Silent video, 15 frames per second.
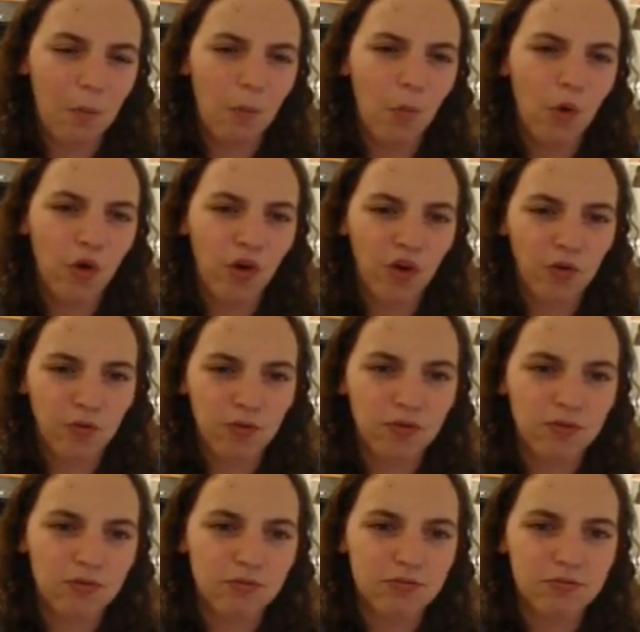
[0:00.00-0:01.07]
more
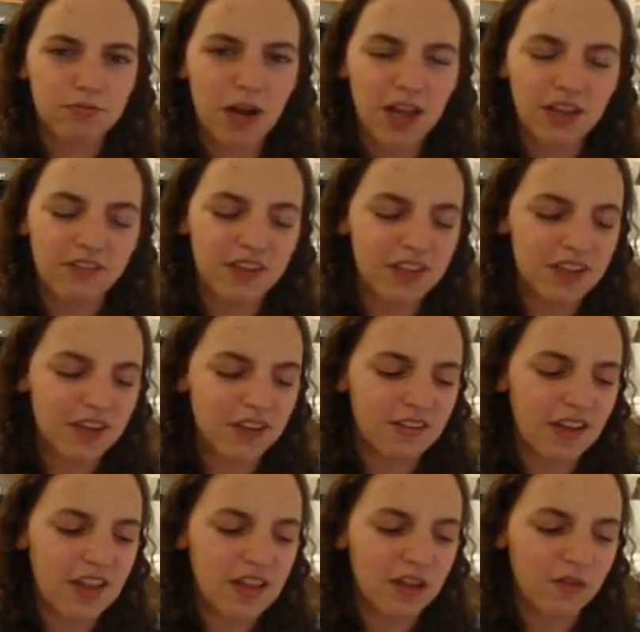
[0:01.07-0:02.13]
relevant in a
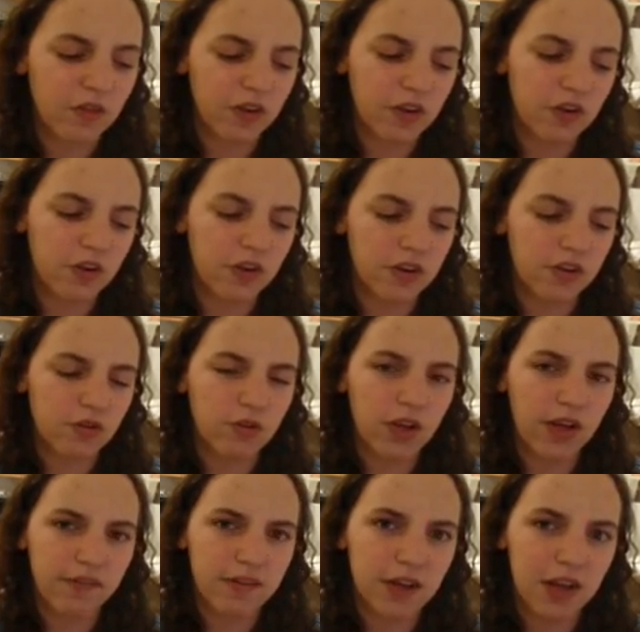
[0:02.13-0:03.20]
sense if you're going to school
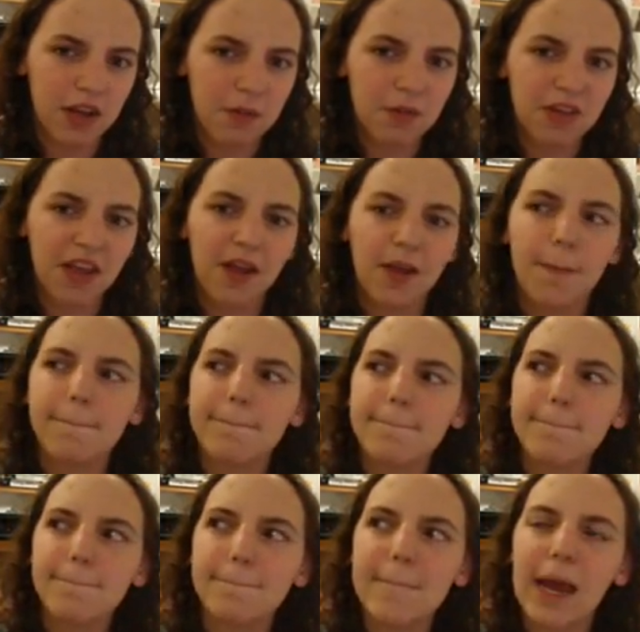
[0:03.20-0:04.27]
out of state, but, like,
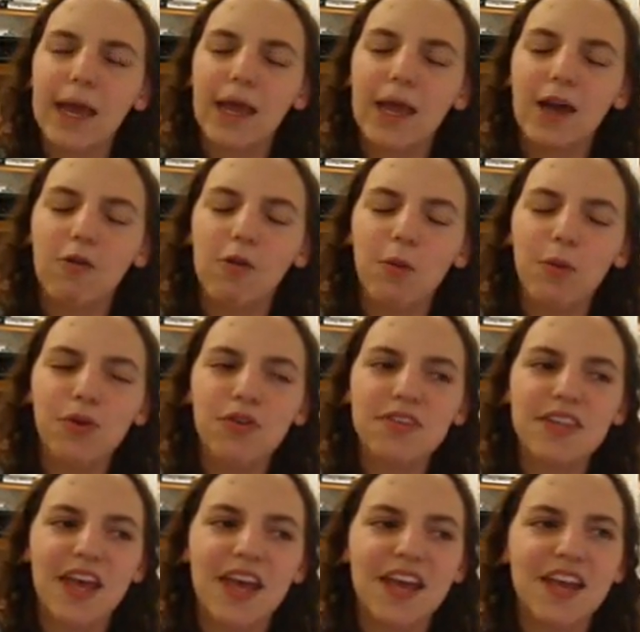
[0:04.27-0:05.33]
what would you
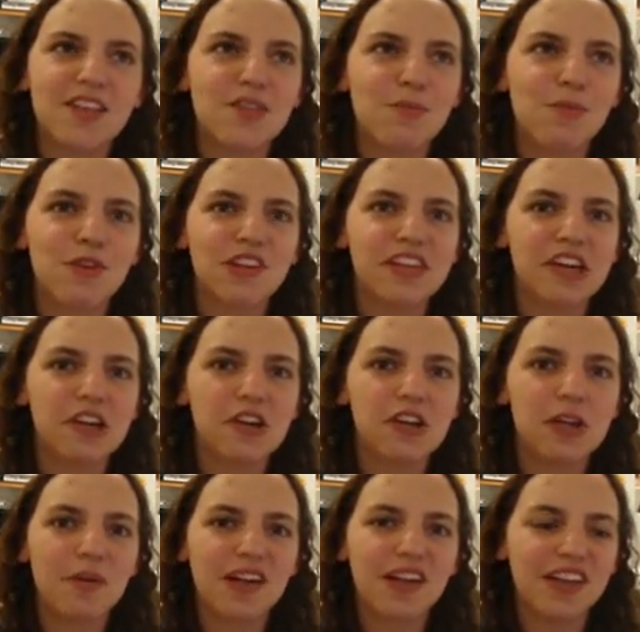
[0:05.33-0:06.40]
say is the most
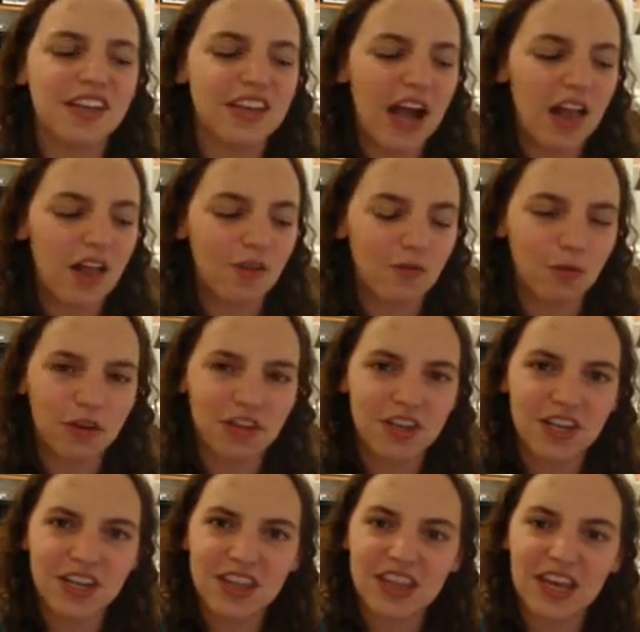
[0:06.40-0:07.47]
stereotypically
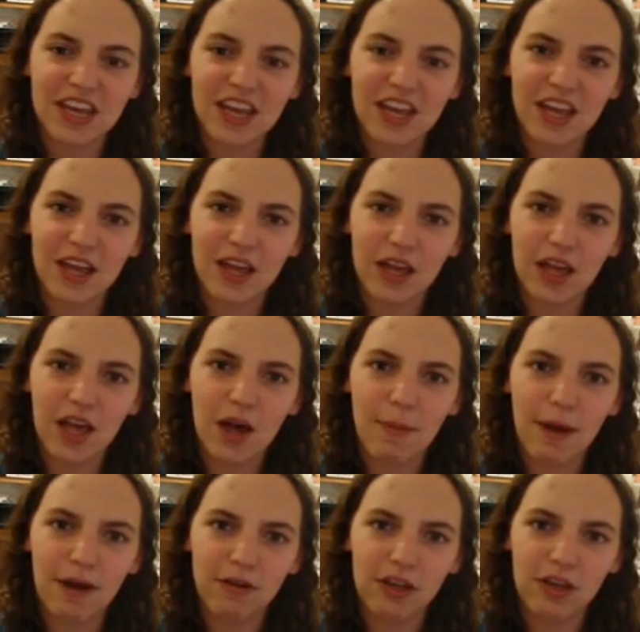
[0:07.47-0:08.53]
Californian thing
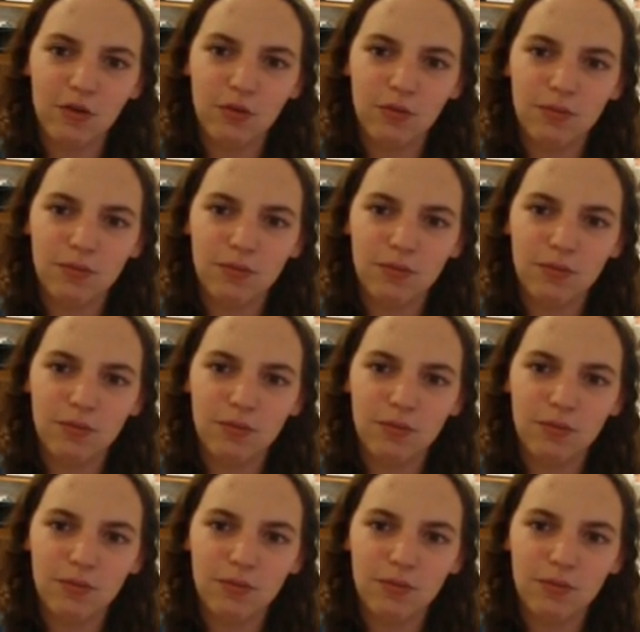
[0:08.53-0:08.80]
about you?